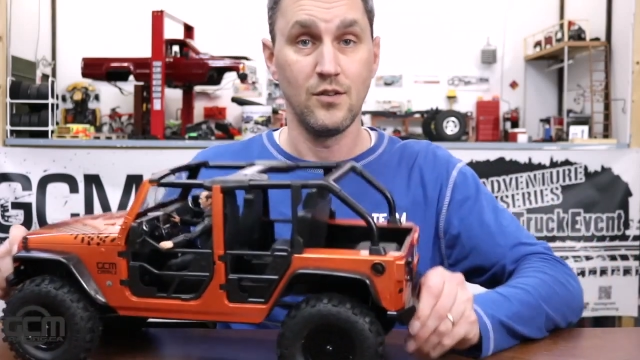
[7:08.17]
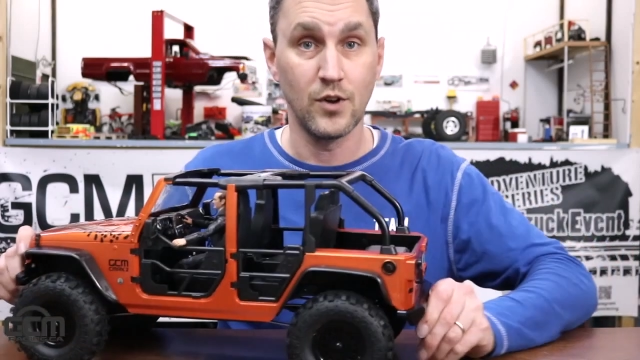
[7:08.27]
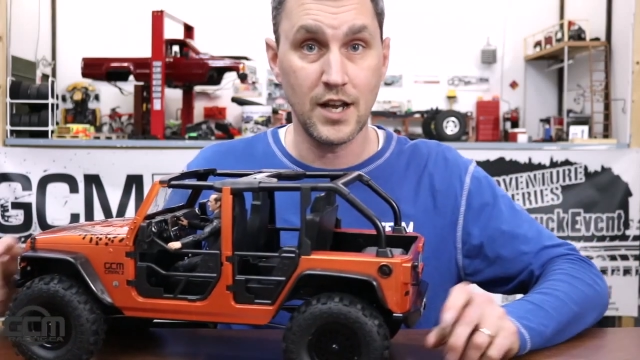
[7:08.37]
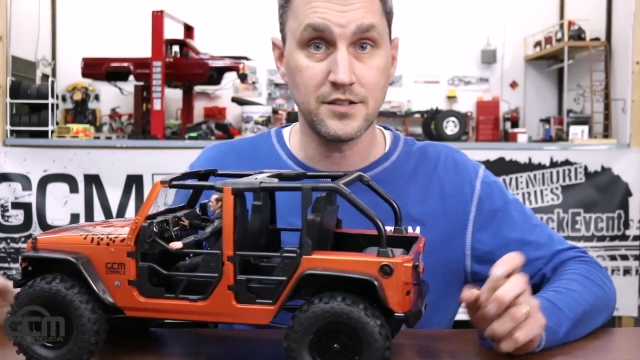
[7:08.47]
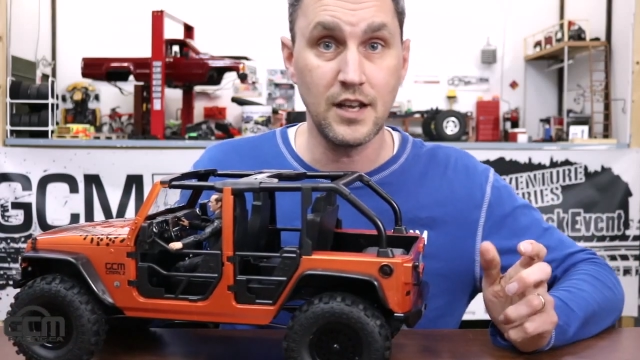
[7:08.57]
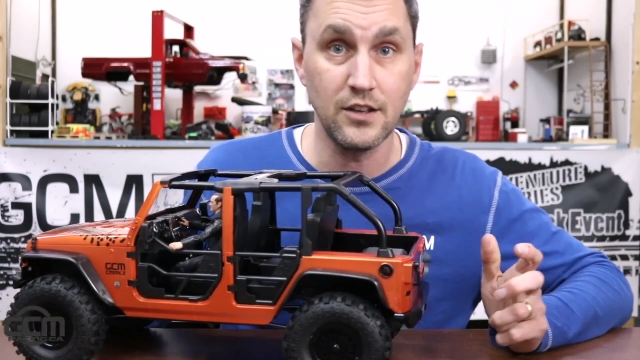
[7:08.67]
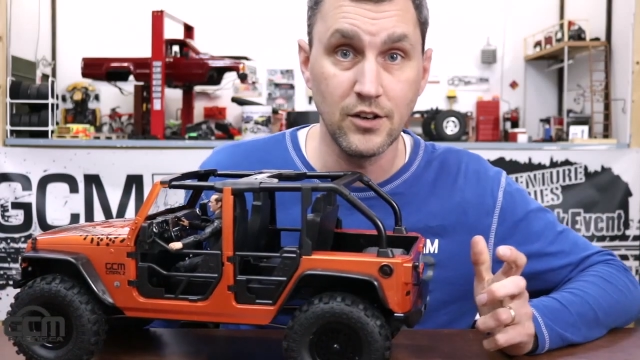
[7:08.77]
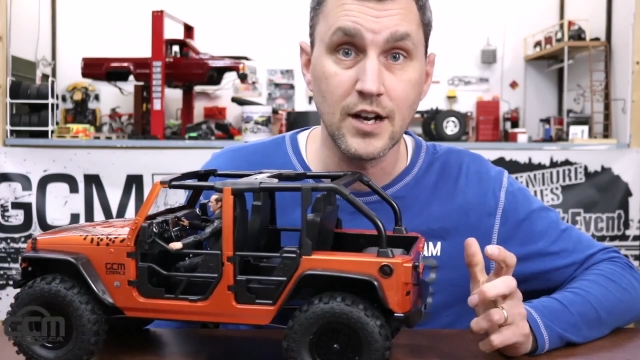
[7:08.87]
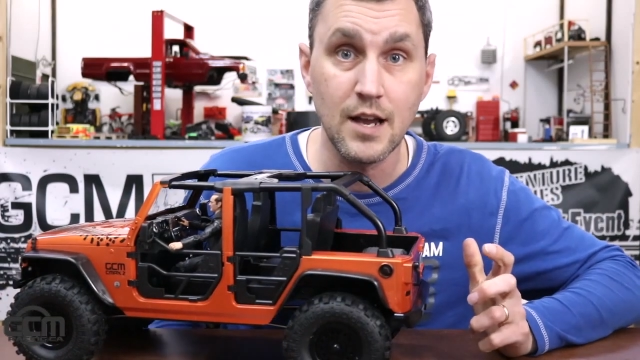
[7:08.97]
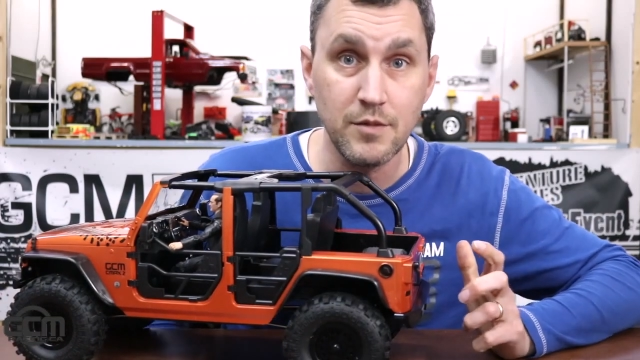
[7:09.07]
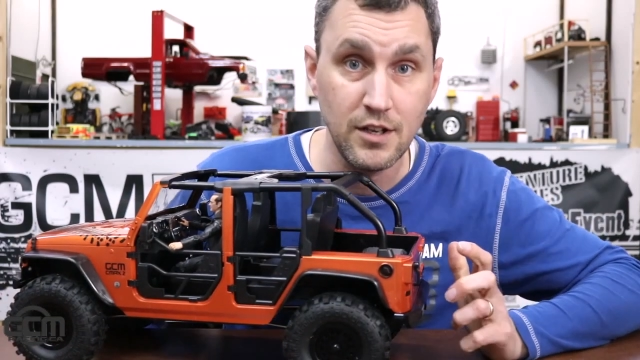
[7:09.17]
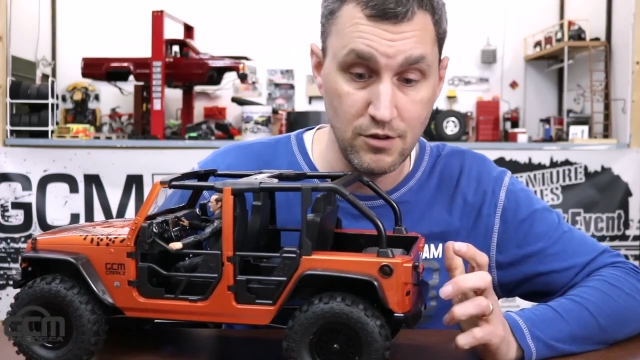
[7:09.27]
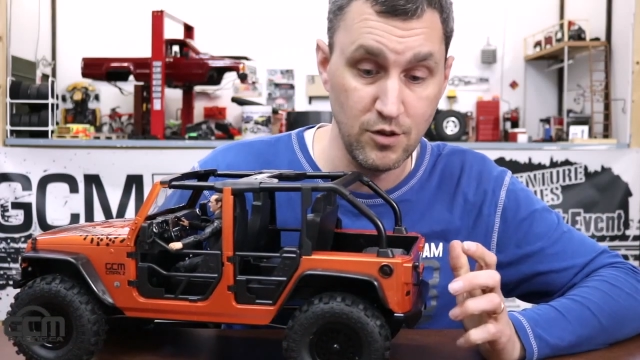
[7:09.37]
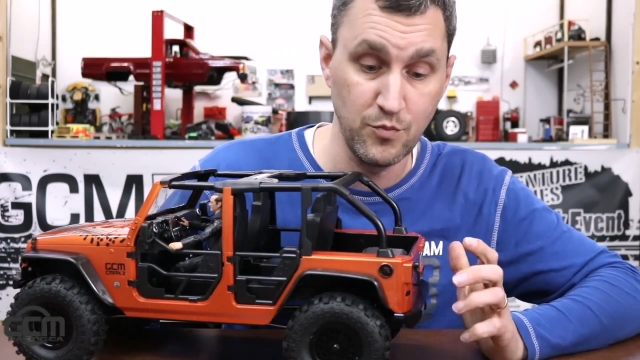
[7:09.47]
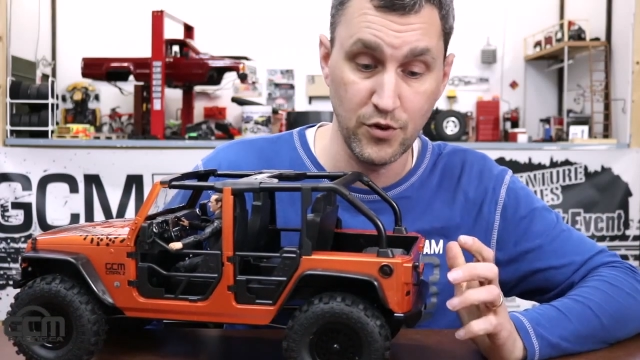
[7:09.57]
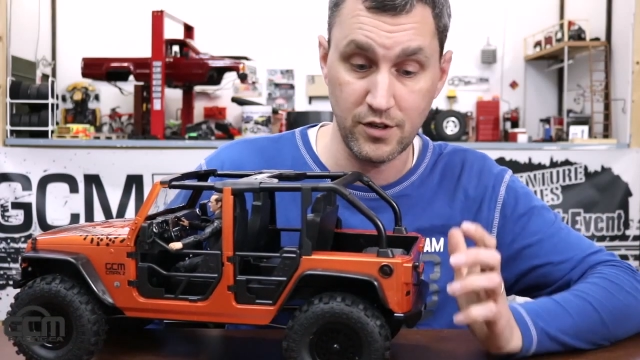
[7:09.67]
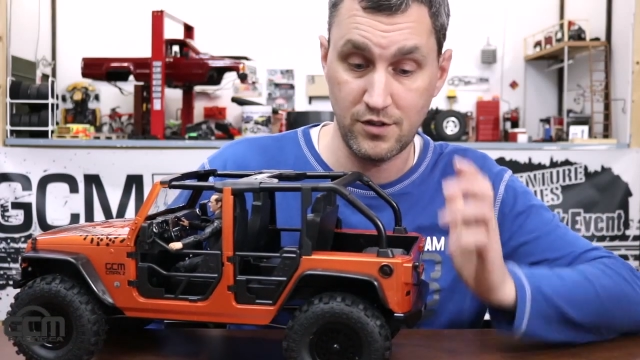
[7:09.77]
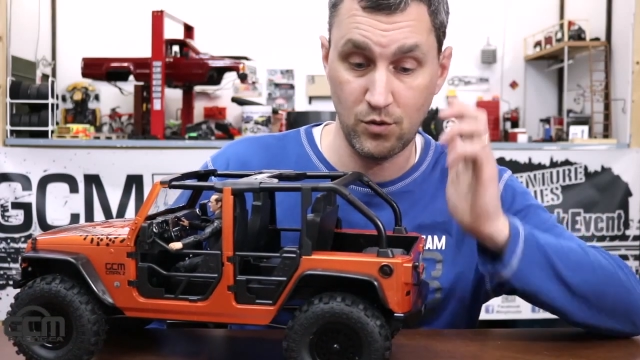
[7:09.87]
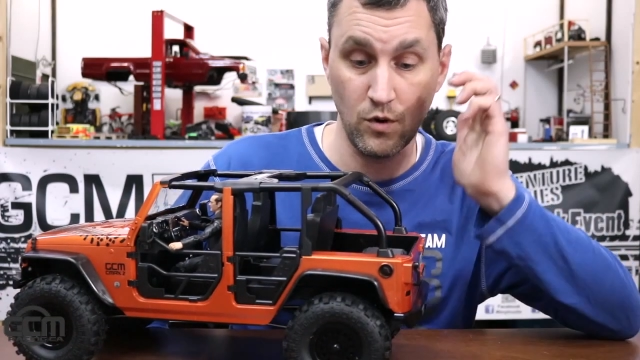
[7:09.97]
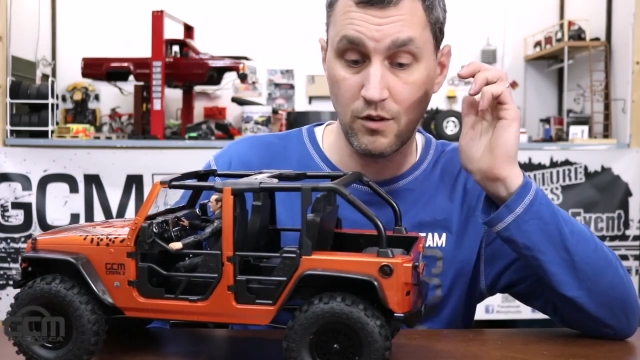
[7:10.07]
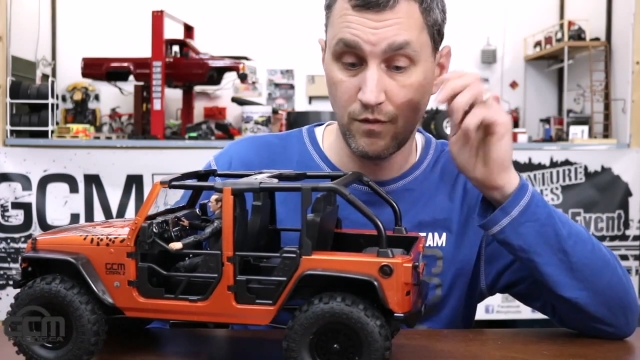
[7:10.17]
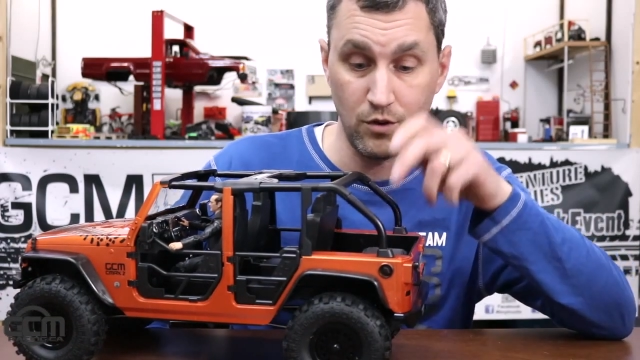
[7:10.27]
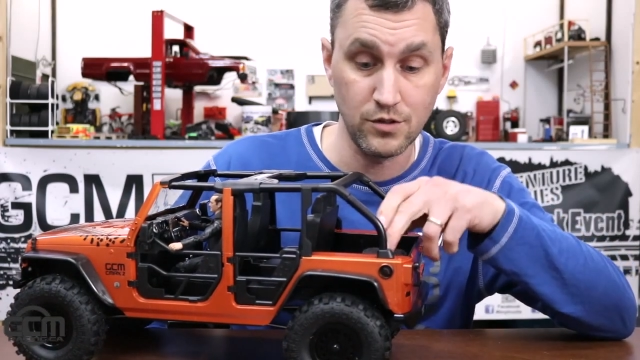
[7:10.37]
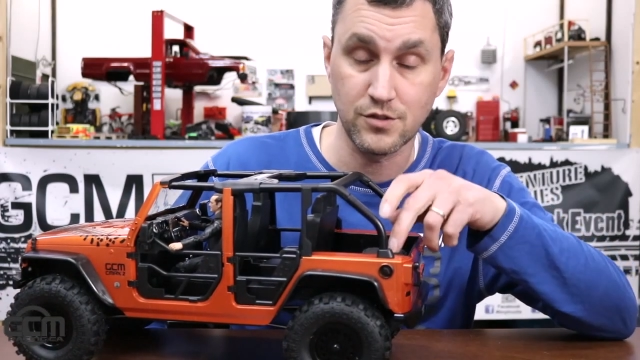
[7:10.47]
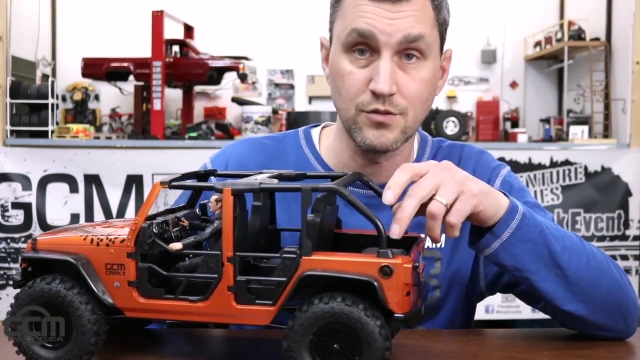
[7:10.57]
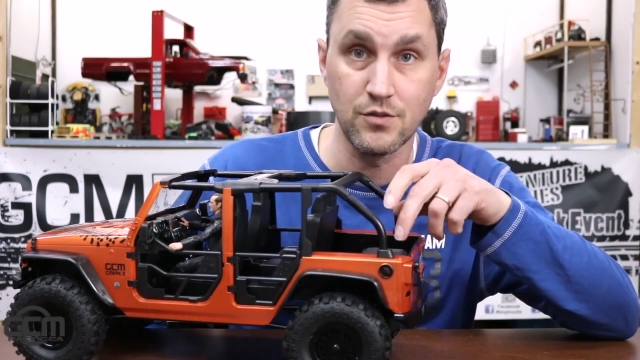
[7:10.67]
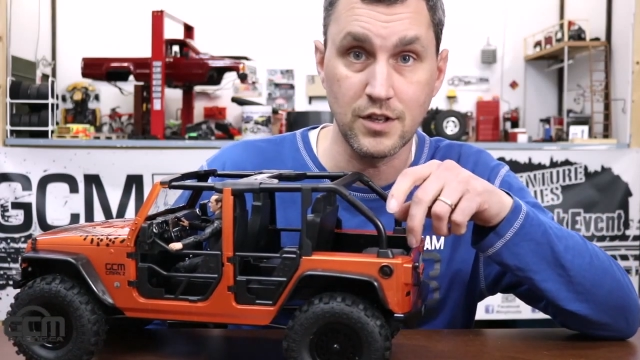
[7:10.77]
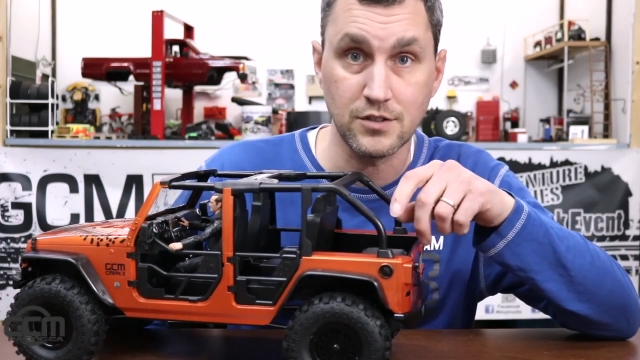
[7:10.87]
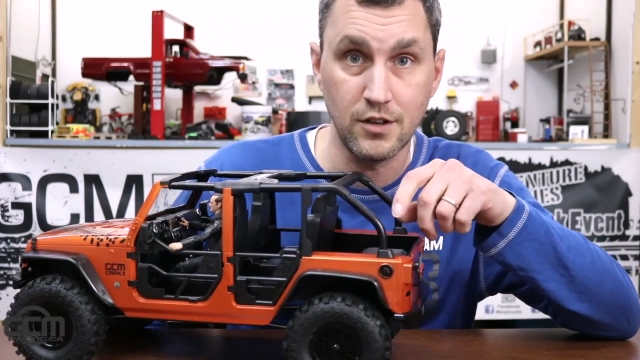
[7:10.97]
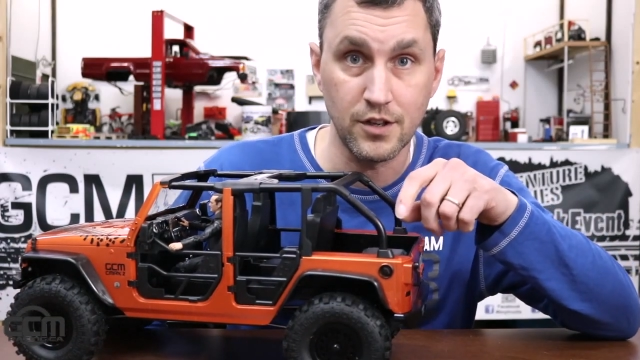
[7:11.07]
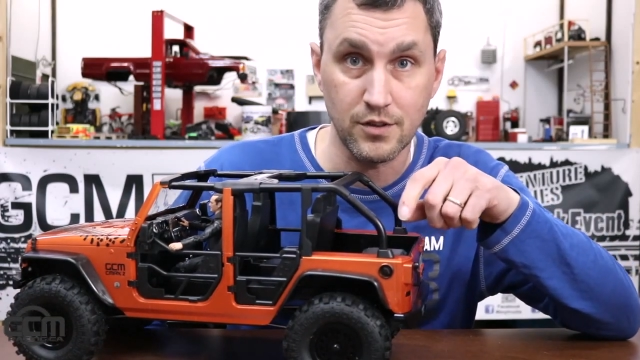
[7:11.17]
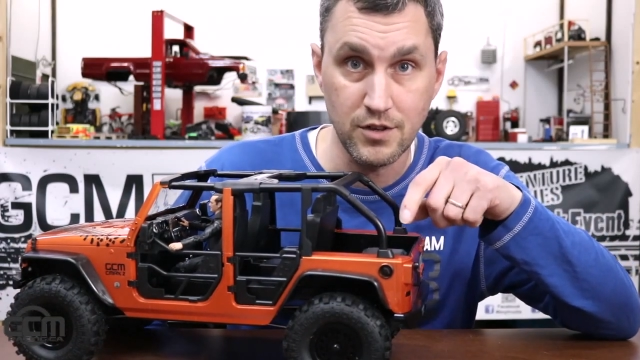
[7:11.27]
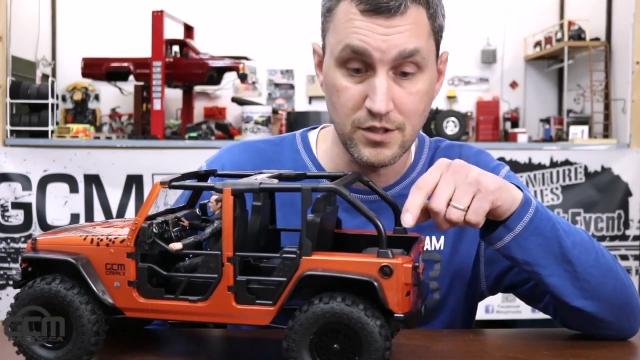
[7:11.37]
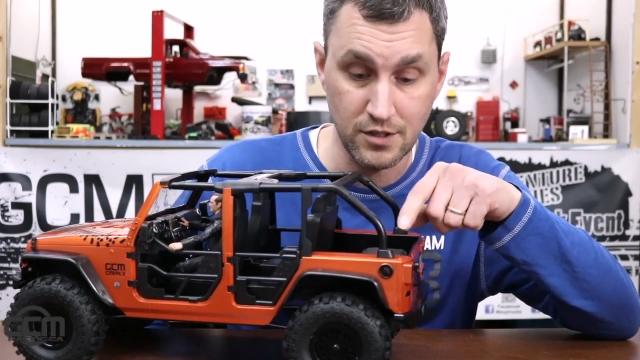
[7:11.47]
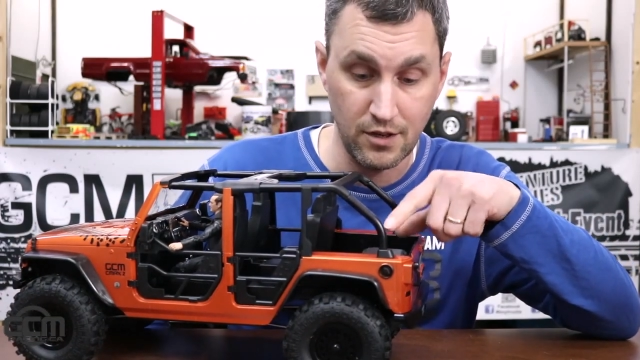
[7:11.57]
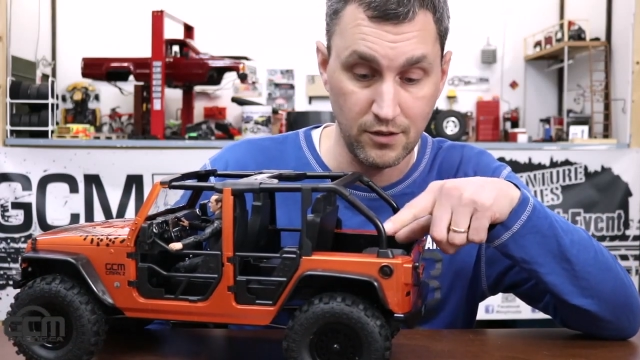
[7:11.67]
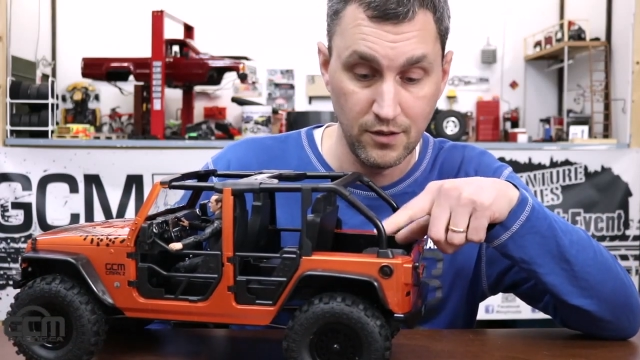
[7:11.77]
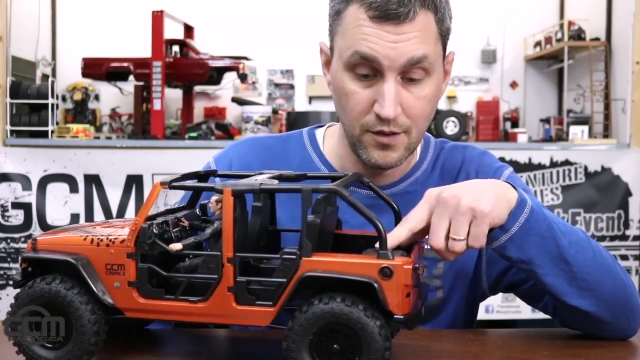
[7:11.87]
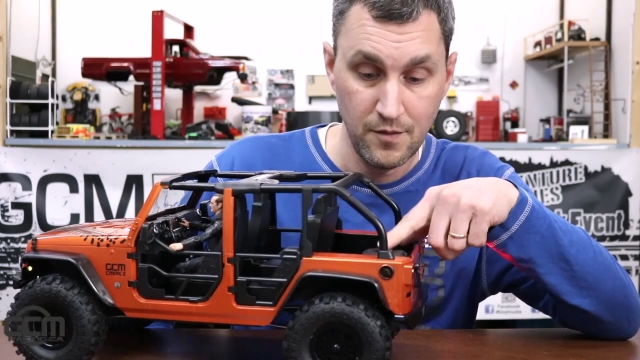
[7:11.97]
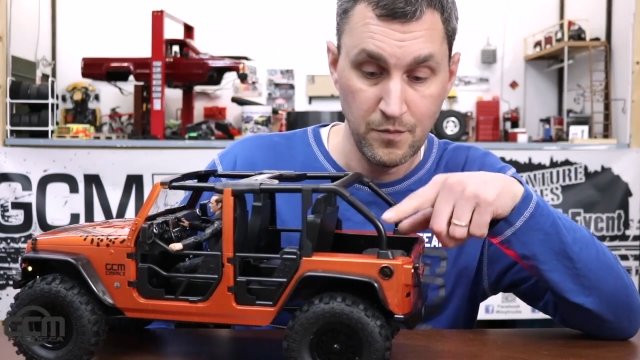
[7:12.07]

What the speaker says: When I say good, I mean you can put 12 volts through this on a 3-cell,